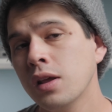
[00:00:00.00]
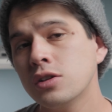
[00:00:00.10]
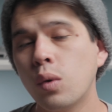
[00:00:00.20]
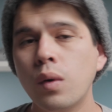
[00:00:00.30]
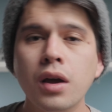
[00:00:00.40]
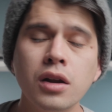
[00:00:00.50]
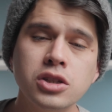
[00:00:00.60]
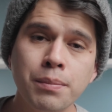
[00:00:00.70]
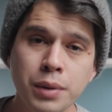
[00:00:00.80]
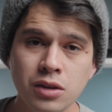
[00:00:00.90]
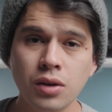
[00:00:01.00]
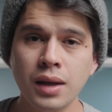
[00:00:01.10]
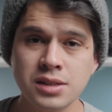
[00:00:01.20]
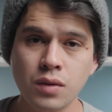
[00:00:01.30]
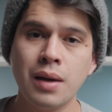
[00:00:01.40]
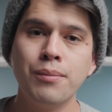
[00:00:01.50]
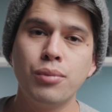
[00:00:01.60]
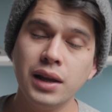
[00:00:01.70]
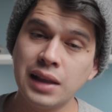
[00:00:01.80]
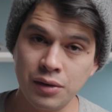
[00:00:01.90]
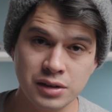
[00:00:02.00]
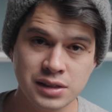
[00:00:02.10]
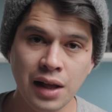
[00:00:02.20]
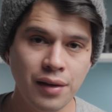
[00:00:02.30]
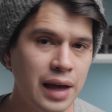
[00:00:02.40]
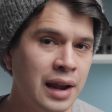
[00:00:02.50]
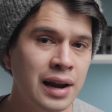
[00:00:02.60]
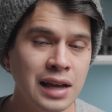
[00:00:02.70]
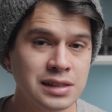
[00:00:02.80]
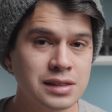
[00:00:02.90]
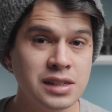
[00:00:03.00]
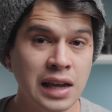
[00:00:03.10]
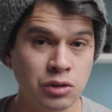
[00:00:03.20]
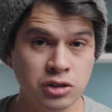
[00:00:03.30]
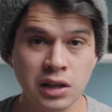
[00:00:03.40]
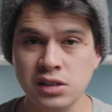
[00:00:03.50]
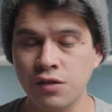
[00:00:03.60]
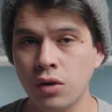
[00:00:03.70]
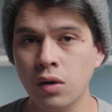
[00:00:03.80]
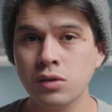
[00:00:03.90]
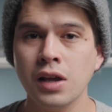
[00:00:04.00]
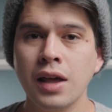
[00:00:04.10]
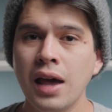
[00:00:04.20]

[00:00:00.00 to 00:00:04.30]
So we're gonna jump into Instagram, break down her style, analyze it, see how she takes her photos